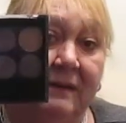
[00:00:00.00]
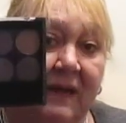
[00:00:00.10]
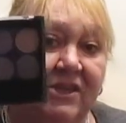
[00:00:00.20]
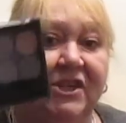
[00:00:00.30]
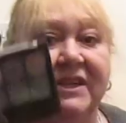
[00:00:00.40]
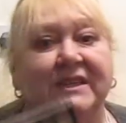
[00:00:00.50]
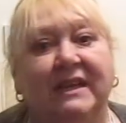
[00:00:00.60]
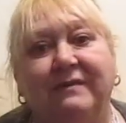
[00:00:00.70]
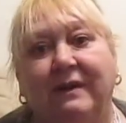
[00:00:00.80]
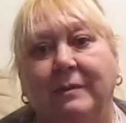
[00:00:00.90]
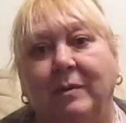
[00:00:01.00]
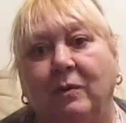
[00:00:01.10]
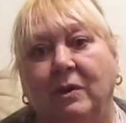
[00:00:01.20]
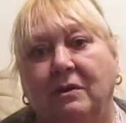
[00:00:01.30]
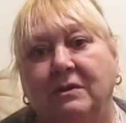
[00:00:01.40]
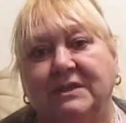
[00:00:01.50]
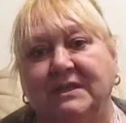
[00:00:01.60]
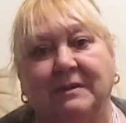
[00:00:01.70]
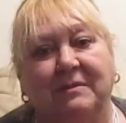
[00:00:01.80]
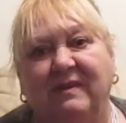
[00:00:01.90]
As you can see, very bold colours,
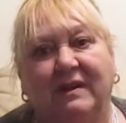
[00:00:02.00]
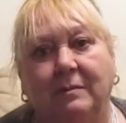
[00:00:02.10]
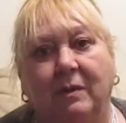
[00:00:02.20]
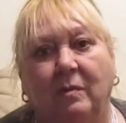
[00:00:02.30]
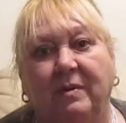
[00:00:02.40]
because I'm a very bold